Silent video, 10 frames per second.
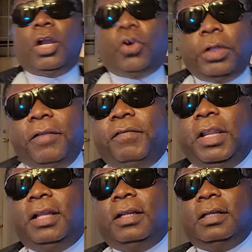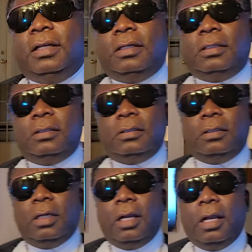Good evening.
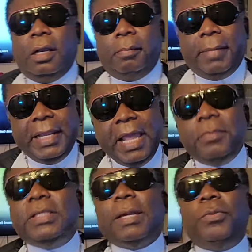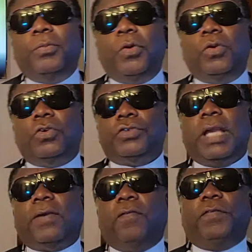My name is Abu Bronco
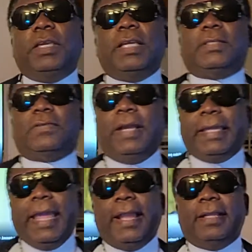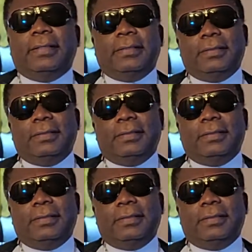Siakufi Yesu again.